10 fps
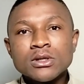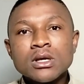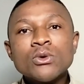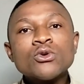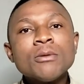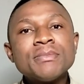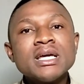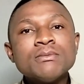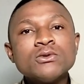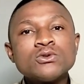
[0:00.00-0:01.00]
you will not be
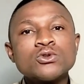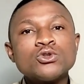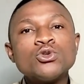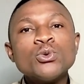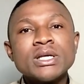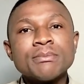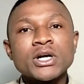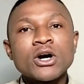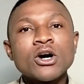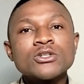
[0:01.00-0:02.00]
able to do it
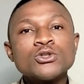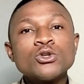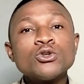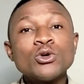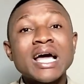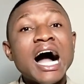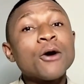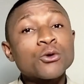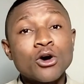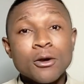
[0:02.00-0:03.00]
because you don't know the
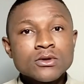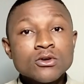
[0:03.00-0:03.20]
outcome.